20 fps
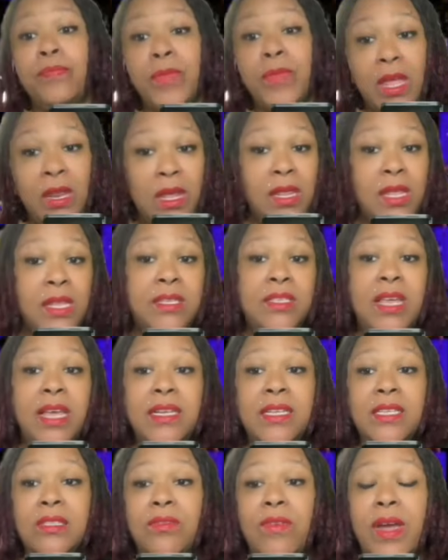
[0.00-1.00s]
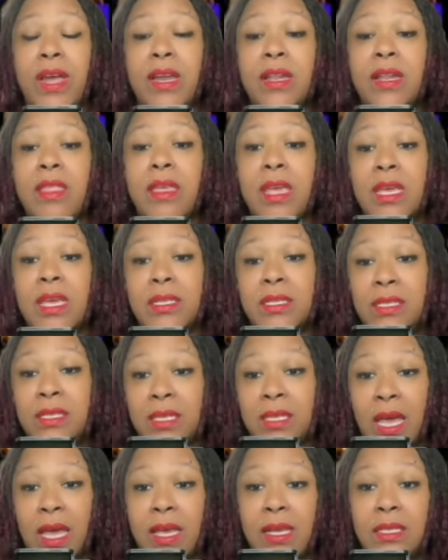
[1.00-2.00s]
And in the text thread, it
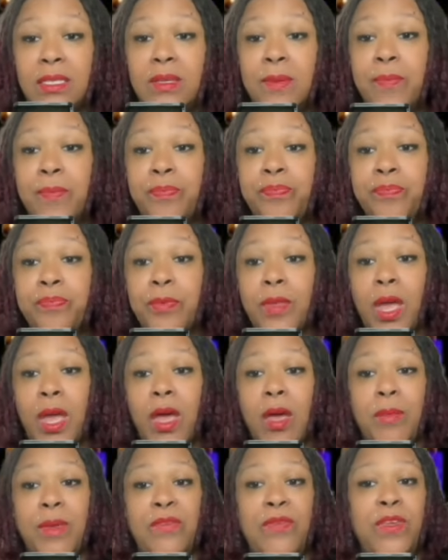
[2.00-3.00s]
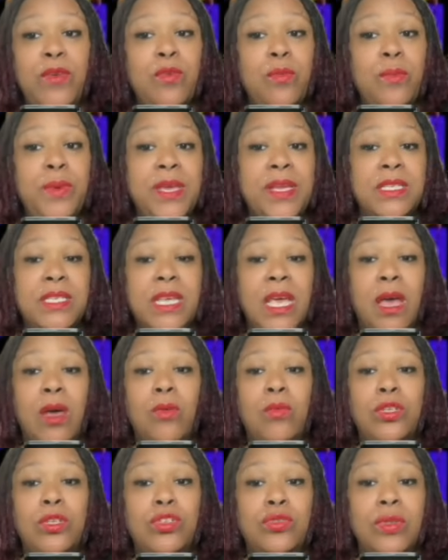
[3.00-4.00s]
says, if he will be in
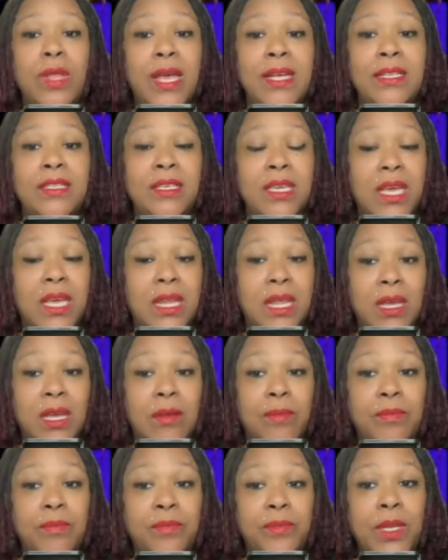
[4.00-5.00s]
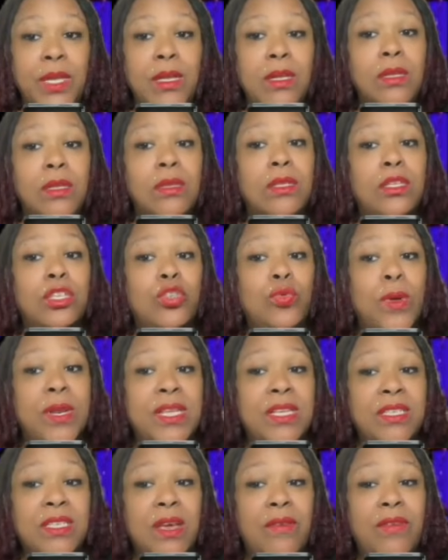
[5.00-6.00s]
town, would you like to get him the
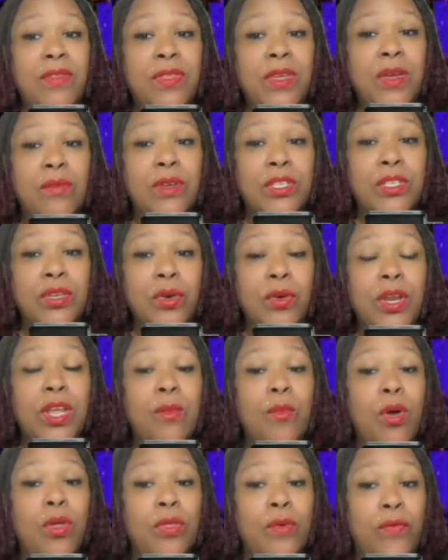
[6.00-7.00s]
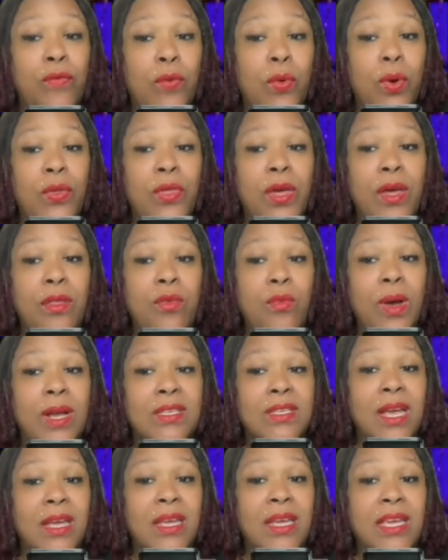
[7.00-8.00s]
27th and return him on the 4th?
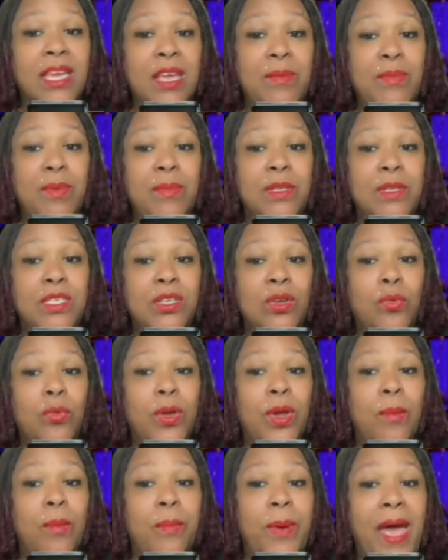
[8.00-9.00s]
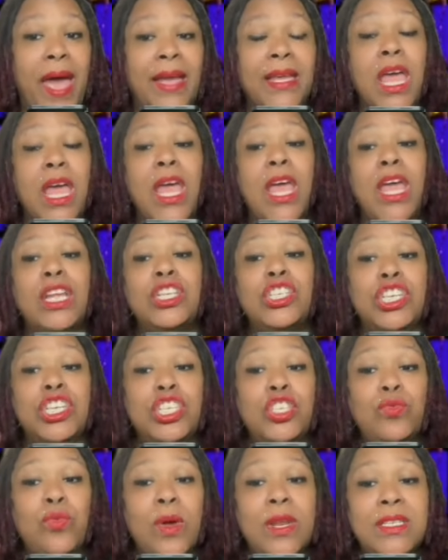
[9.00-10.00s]
Otherwise, I can keep him until we are back.
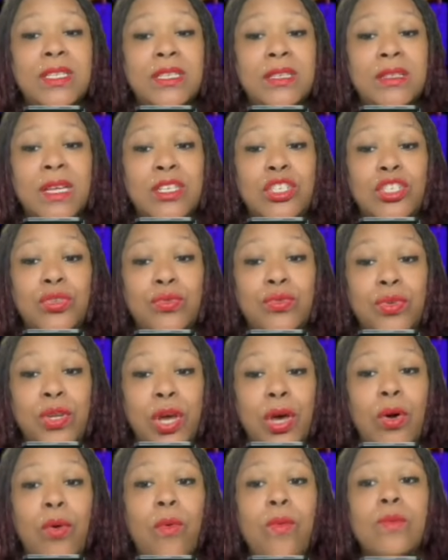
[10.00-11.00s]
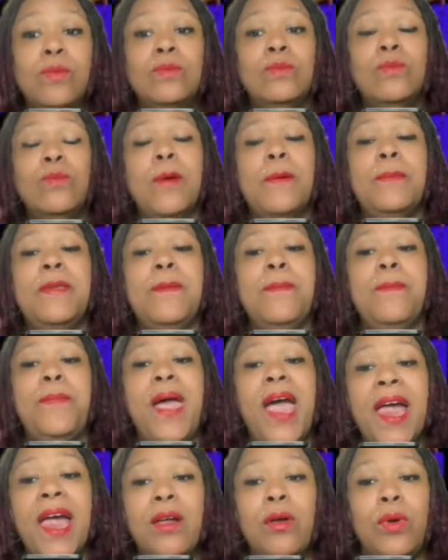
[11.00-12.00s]
Just wanted to let you know we'll be
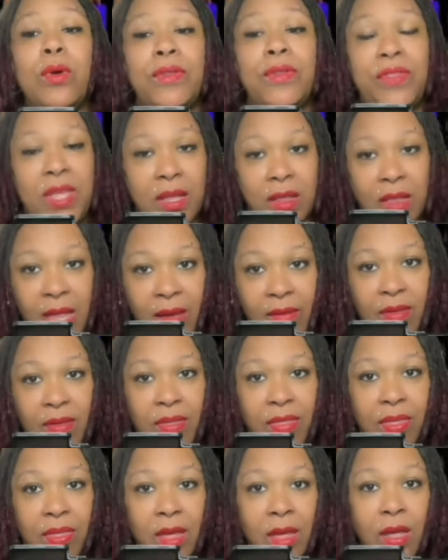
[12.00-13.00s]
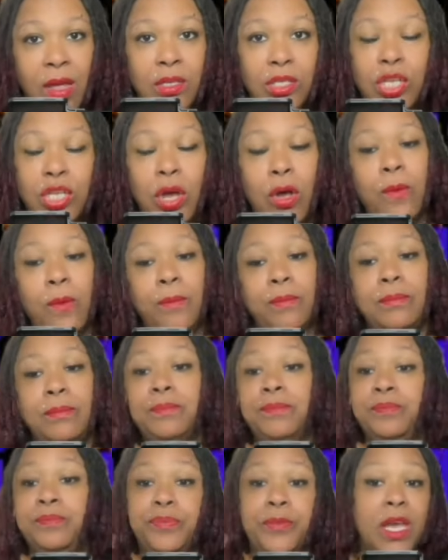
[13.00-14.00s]
back on the 11th. So,
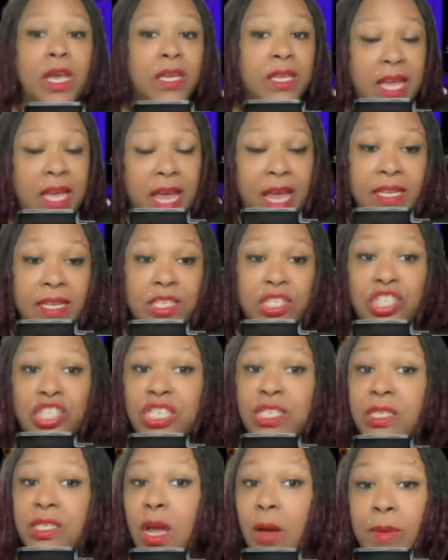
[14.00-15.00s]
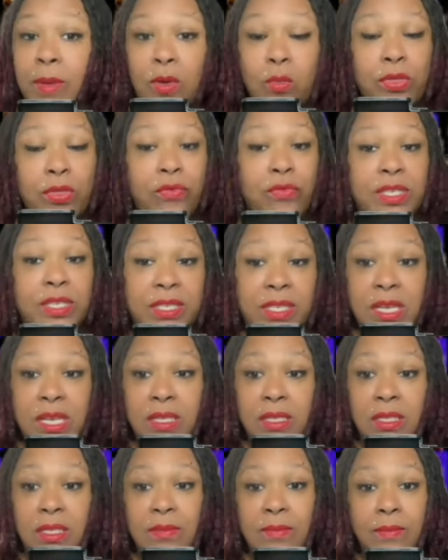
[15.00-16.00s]
again, she's coming with
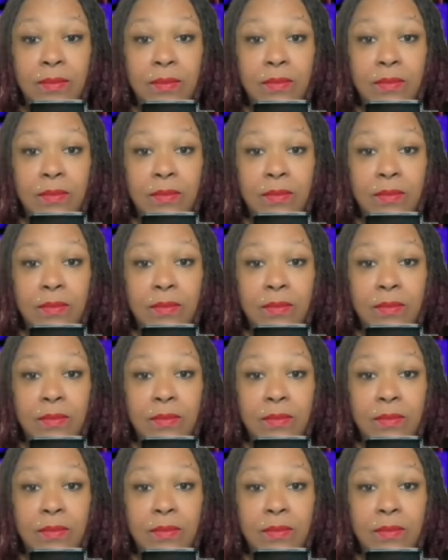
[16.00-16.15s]
receipts.